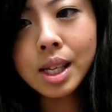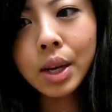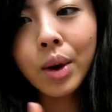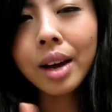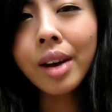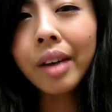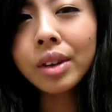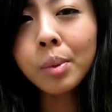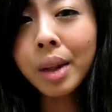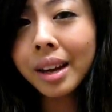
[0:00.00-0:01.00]
so I don't have
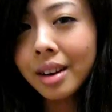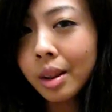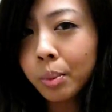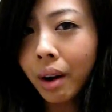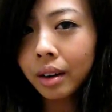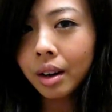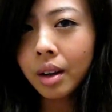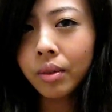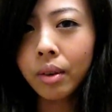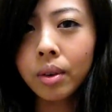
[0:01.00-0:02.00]
to apply another
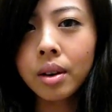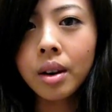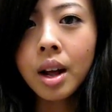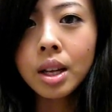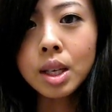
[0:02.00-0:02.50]
product if I were